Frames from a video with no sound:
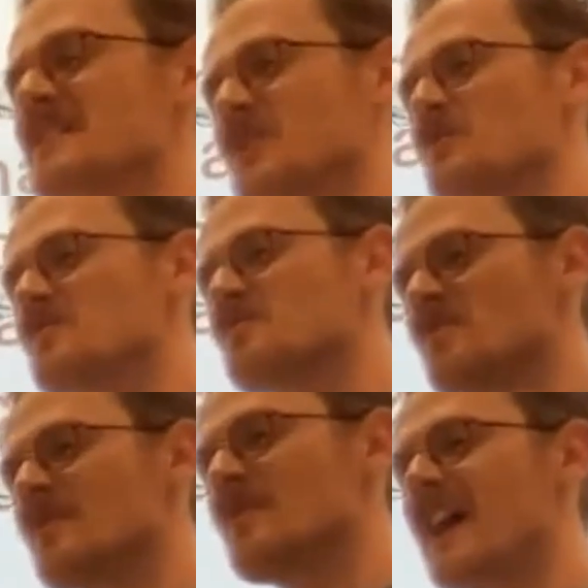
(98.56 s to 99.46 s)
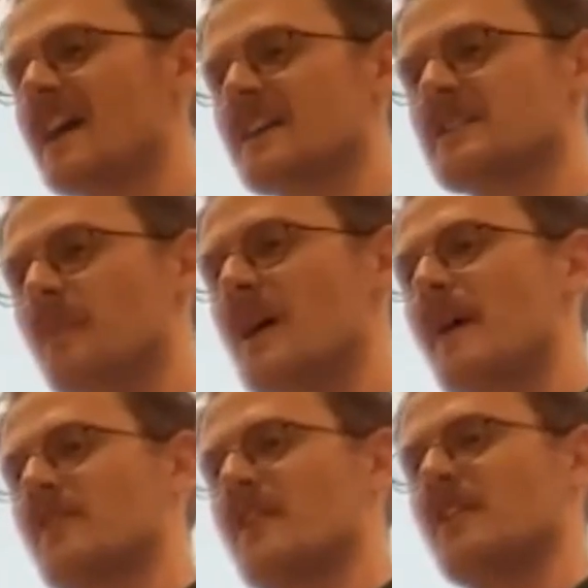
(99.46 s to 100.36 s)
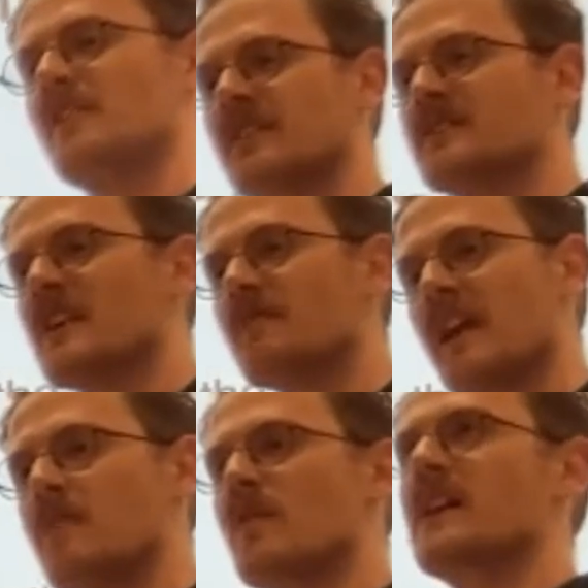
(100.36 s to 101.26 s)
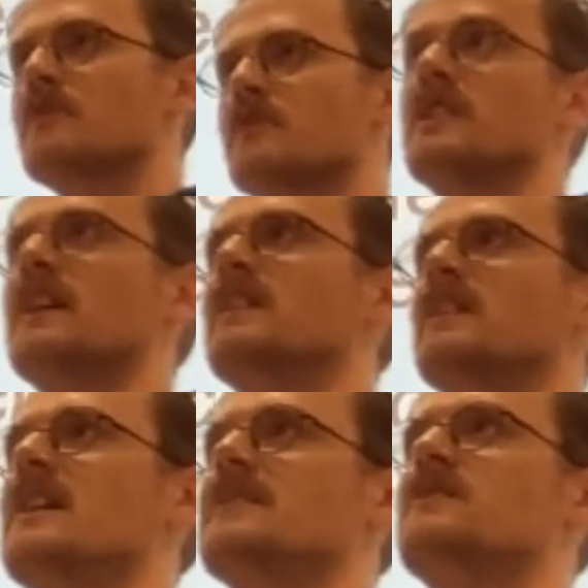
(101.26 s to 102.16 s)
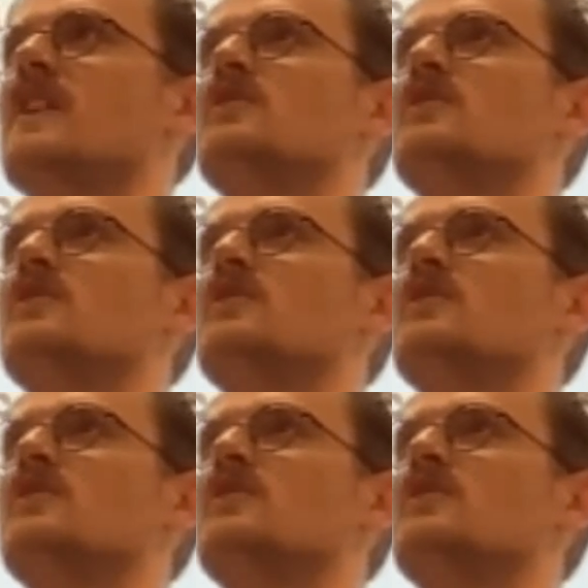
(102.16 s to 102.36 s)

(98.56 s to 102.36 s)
So really, I guess my background, the stuff that I'm really interested in is